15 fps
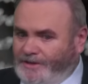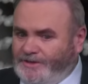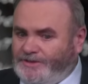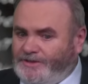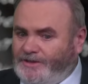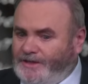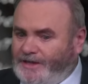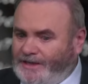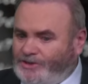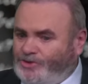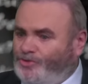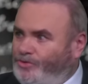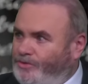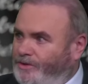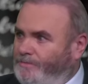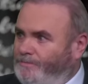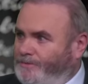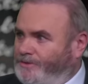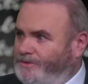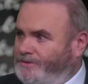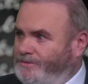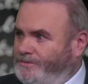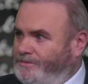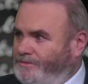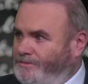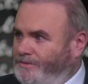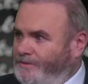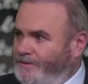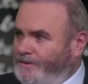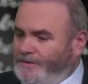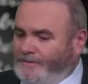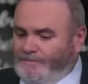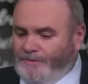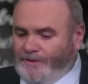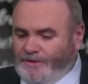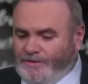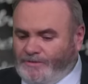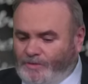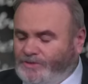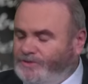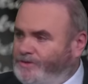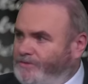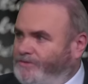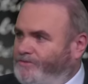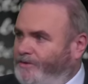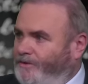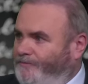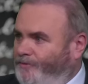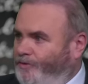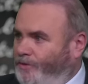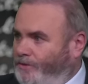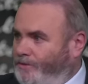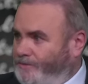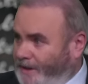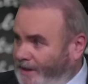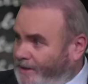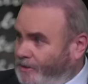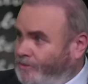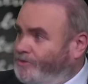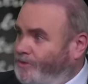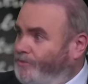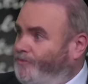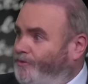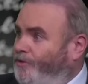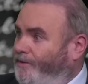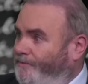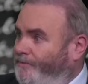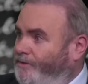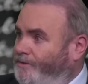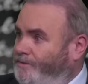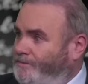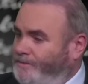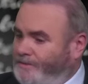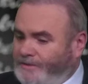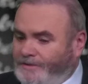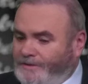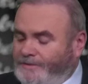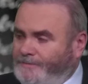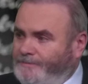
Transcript: is the natural numbers, mm. because one, two, three, four. Yeah. That goes on forever. And then the